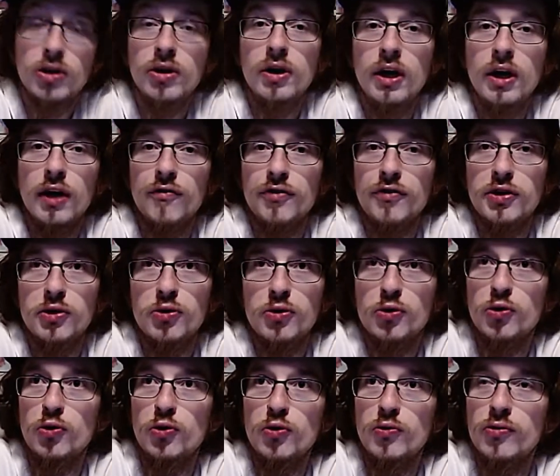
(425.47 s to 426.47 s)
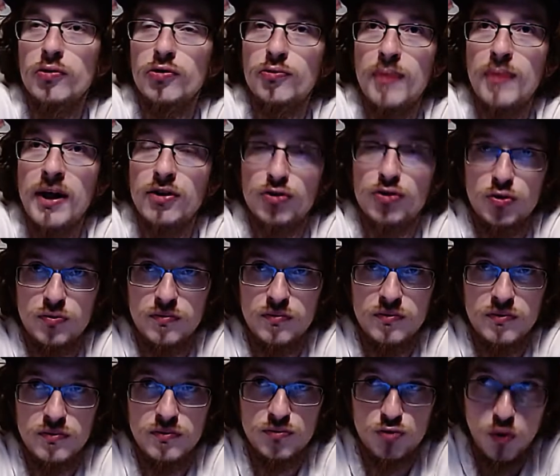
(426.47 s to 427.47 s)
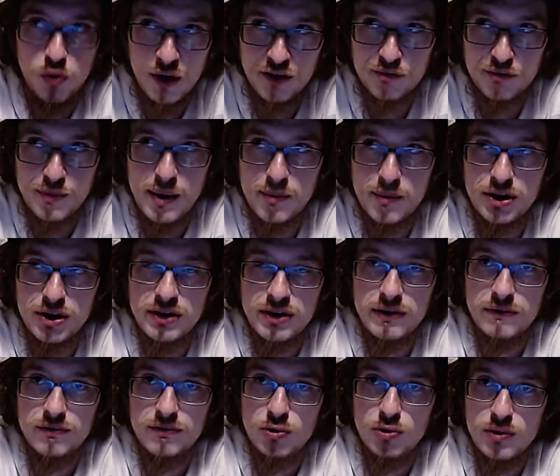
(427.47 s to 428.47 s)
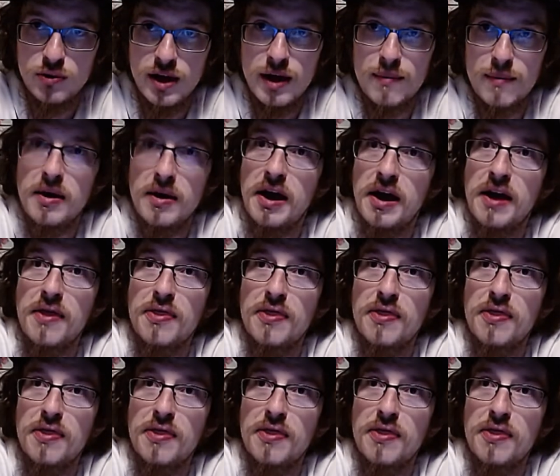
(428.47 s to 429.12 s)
If you spend 12 memory to them and